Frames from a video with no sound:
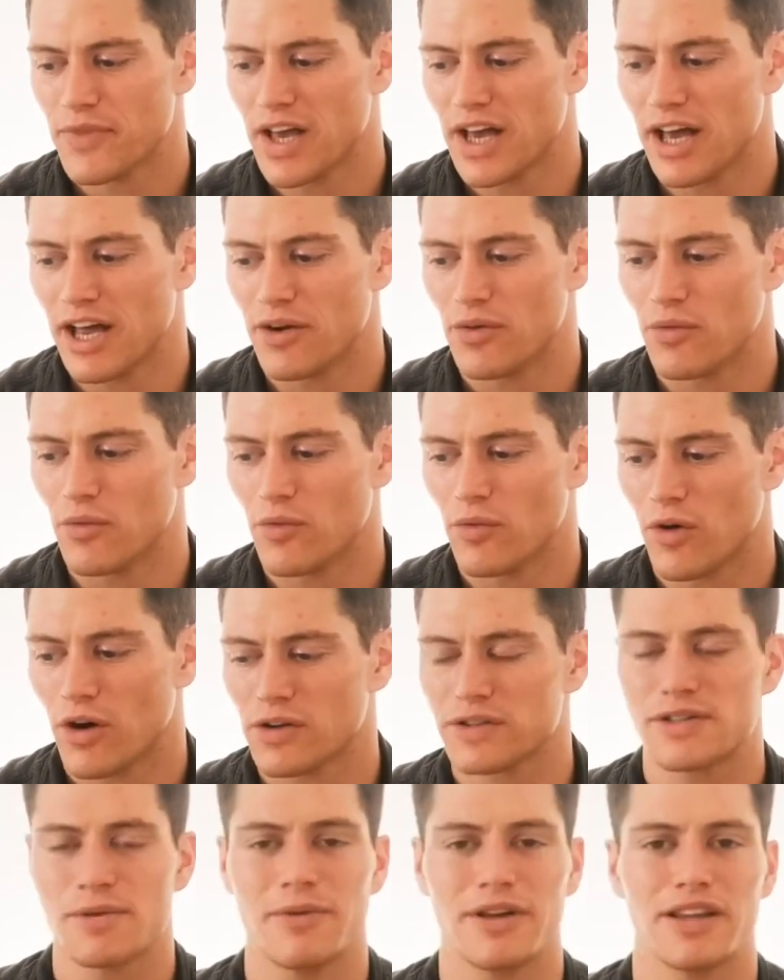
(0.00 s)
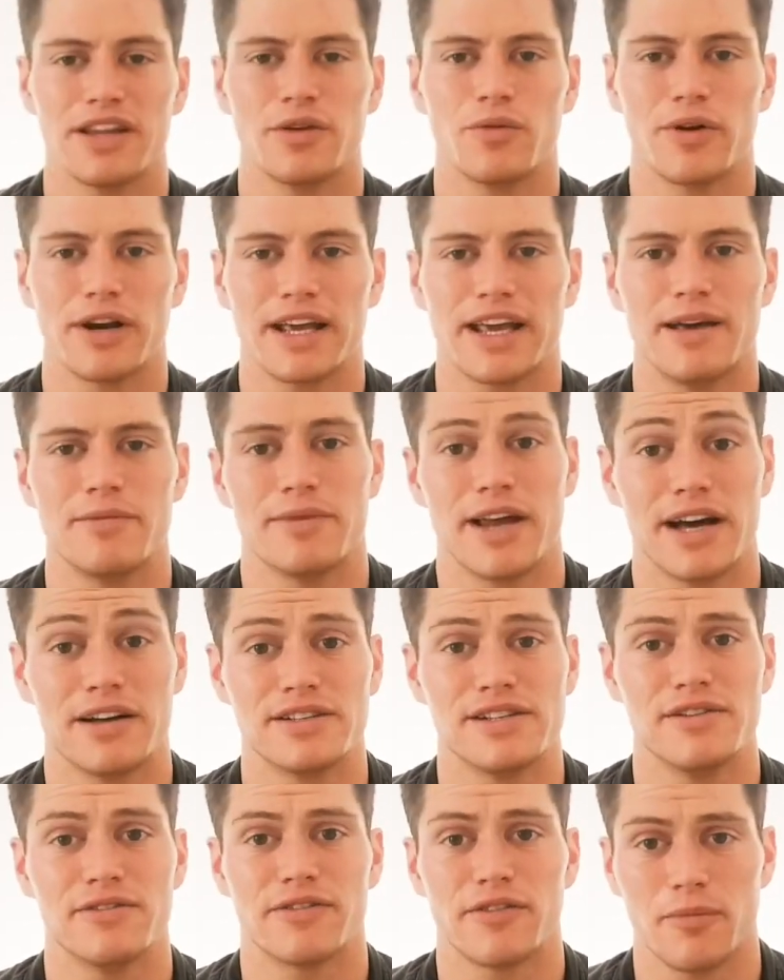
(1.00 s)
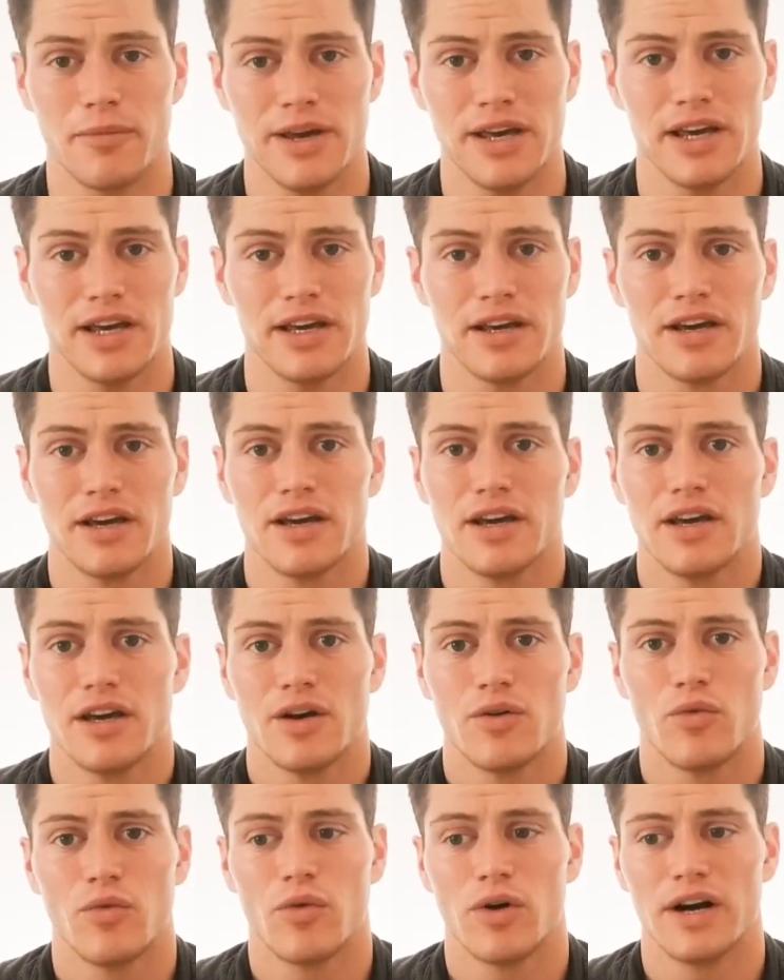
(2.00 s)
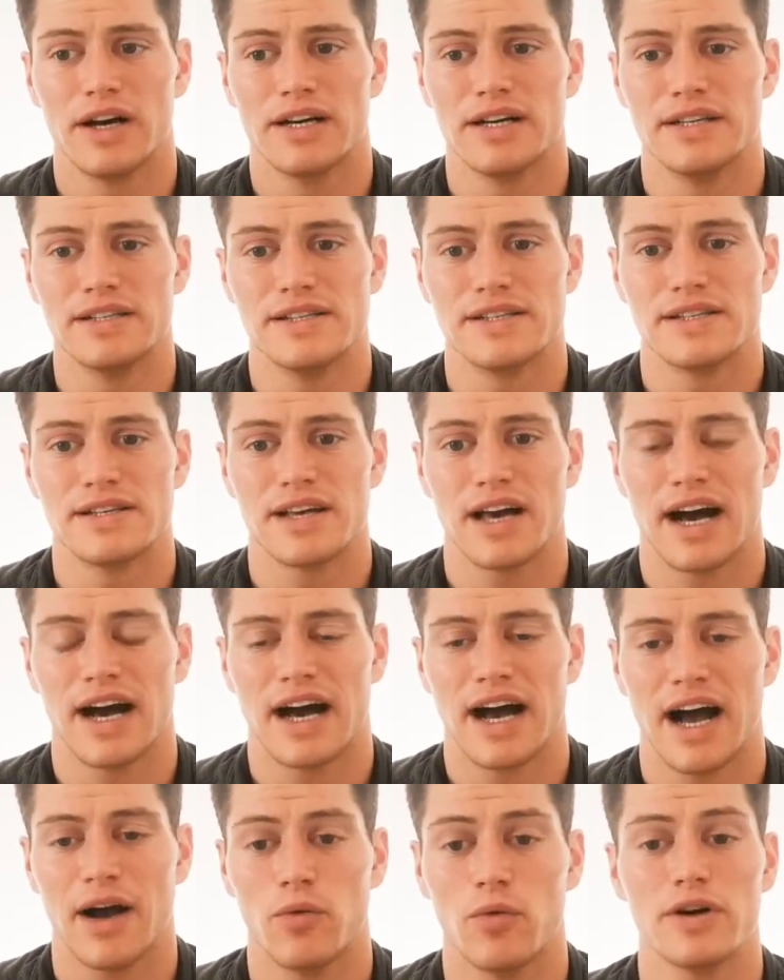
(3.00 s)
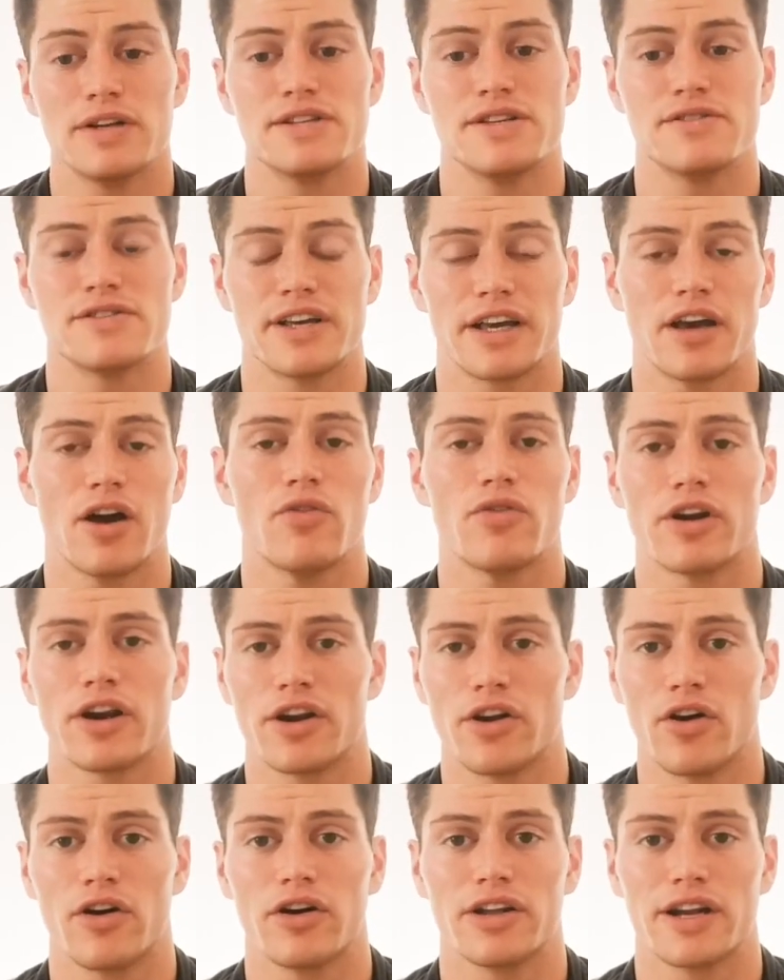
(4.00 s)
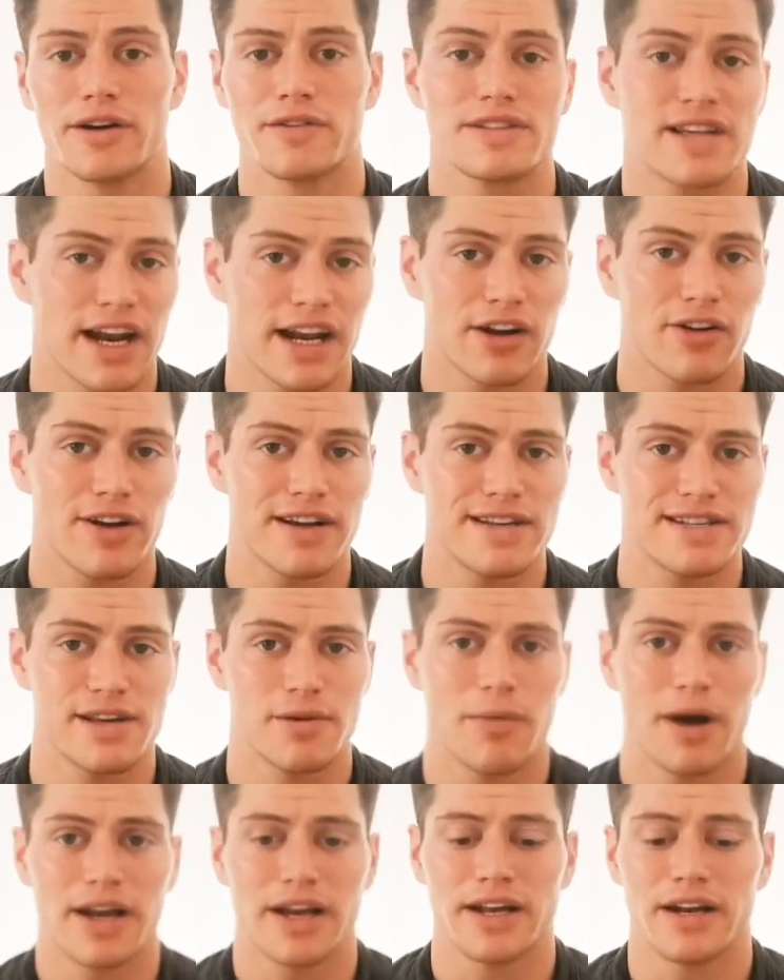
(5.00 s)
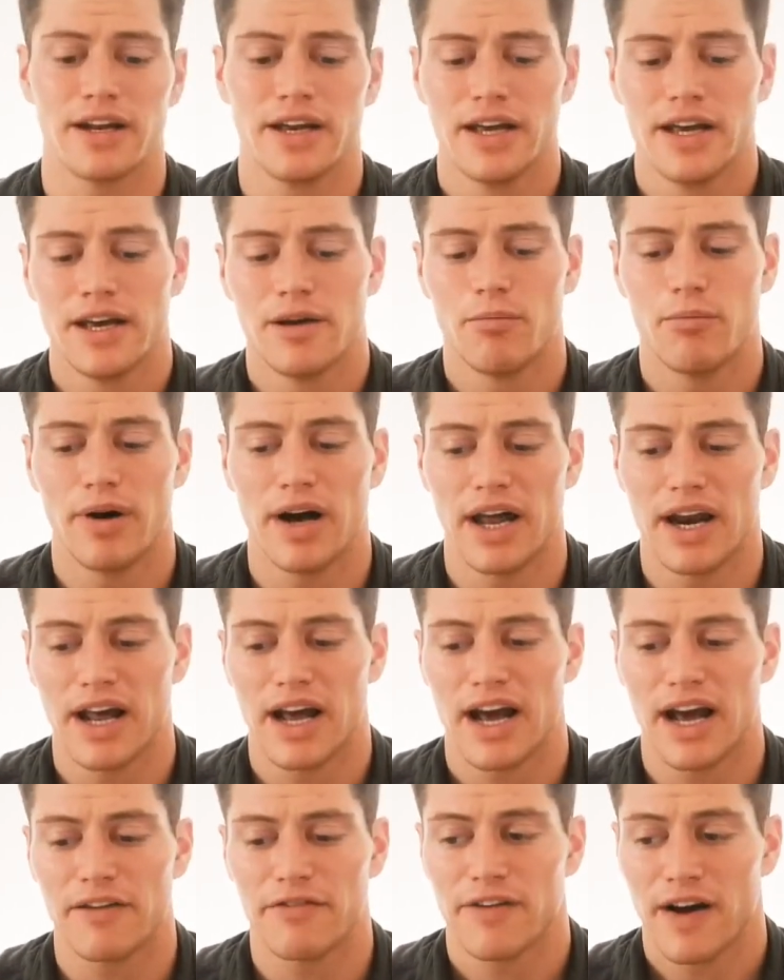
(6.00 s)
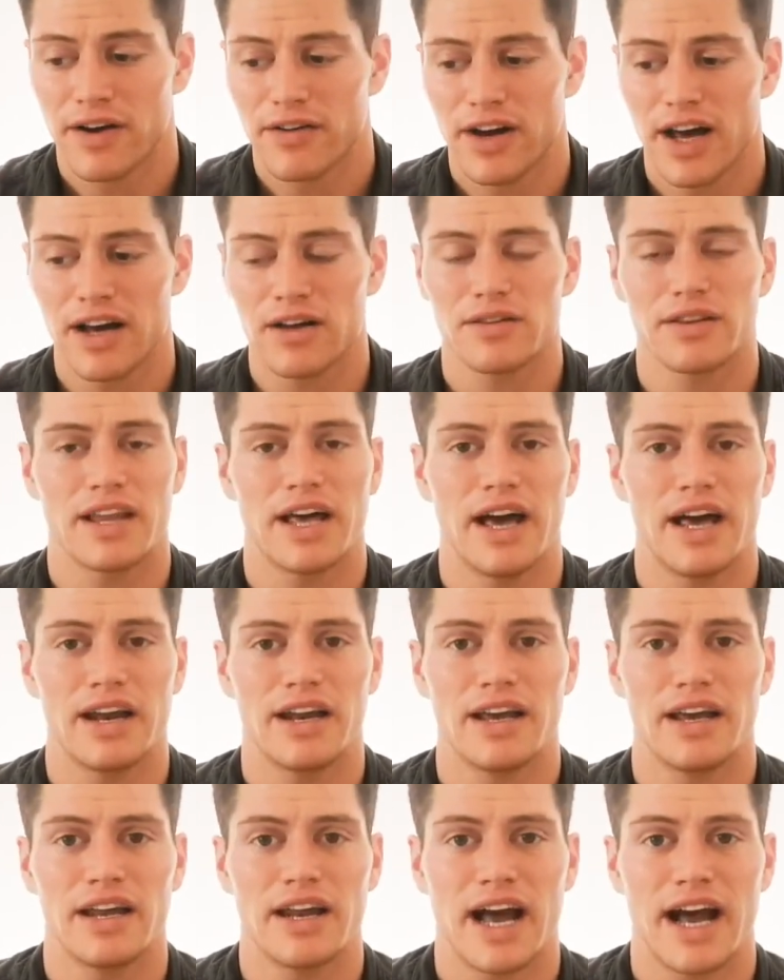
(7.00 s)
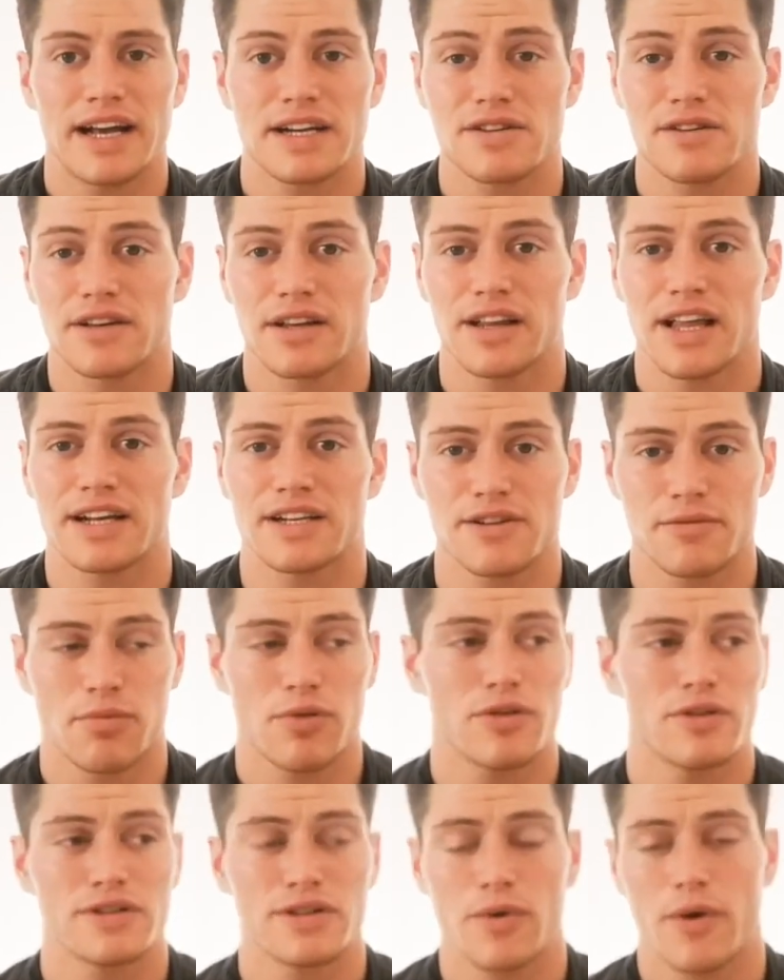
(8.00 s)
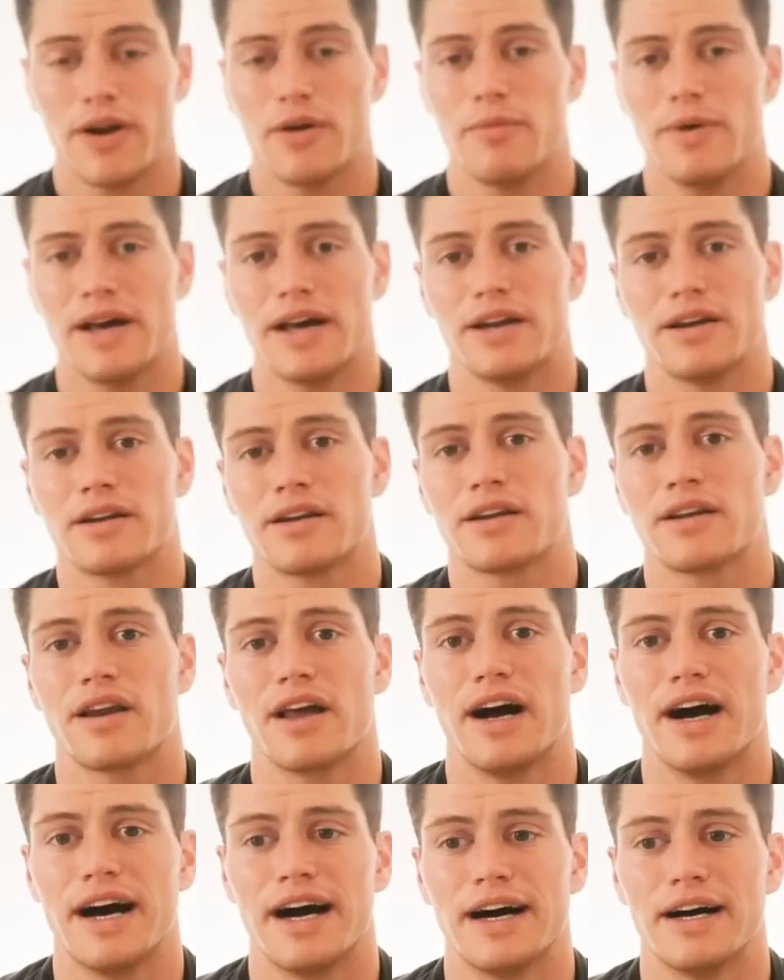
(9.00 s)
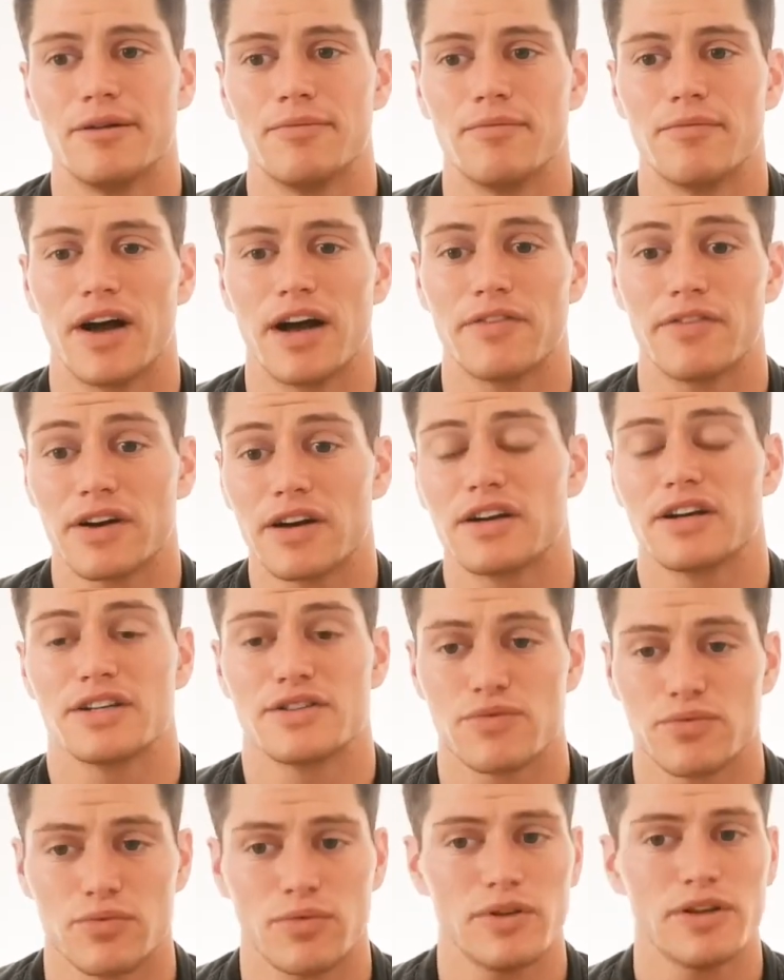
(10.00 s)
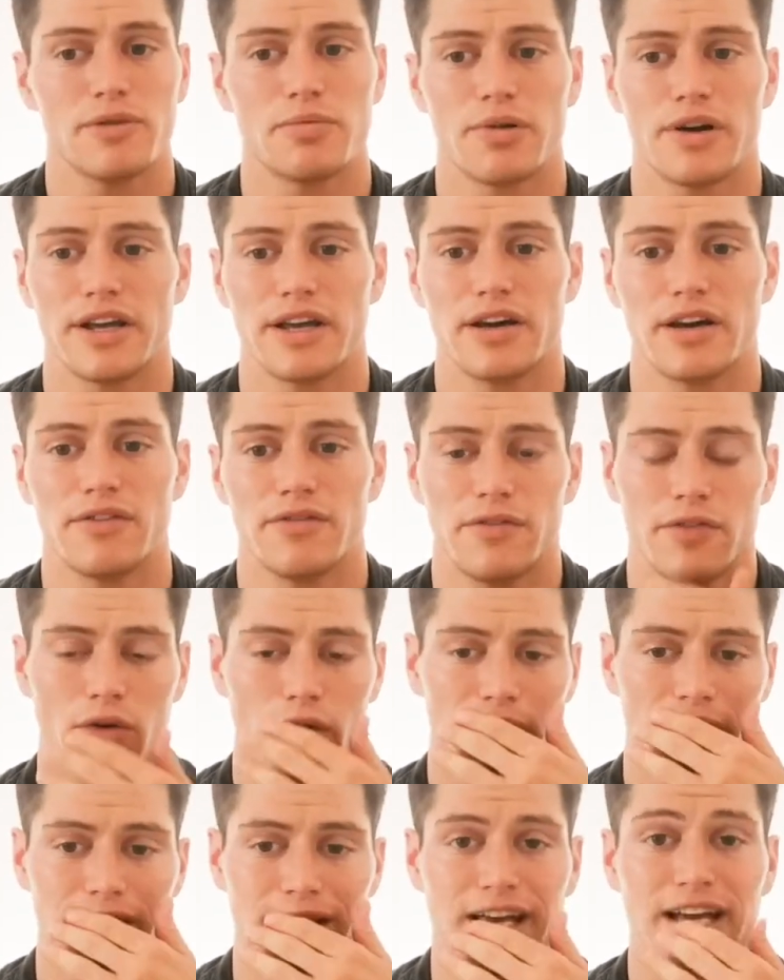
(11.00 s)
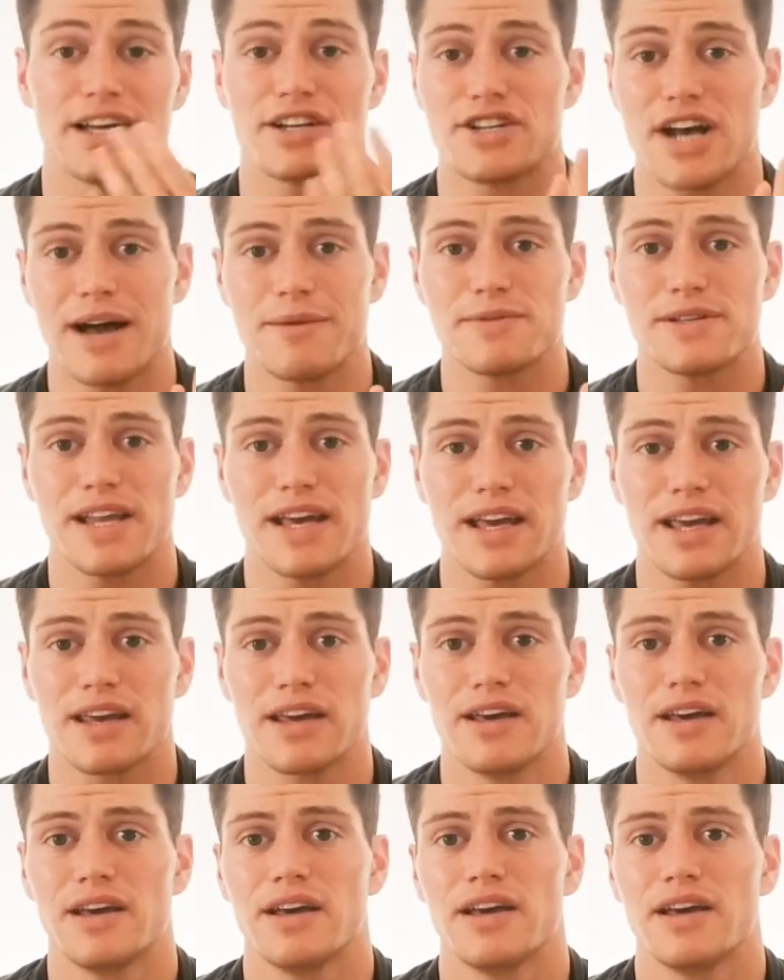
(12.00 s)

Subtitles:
And ultimately what it came down to for me was I was using coconut oil and I was kind of crazy about it. But I found out that it actually clogs your pores quite a bit. I found out it's really pretty good for like a chapstick,